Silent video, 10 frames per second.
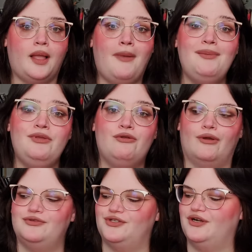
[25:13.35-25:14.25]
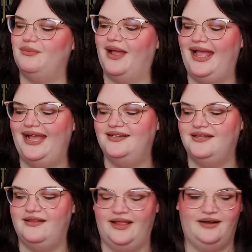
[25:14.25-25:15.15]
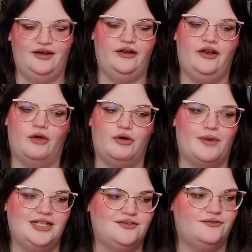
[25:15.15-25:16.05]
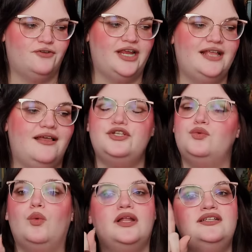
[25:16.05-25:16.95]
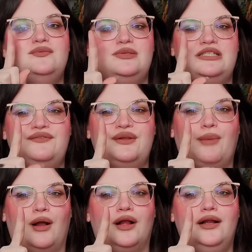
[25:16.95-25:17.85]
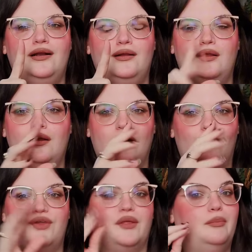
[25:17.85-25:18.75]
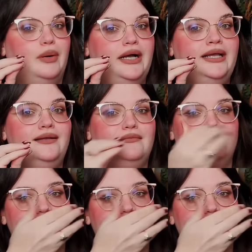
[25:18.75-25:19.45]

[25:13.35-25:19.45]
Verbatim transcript: might be grosser in my head than No One Rides for Free. There's one specific part with a butt.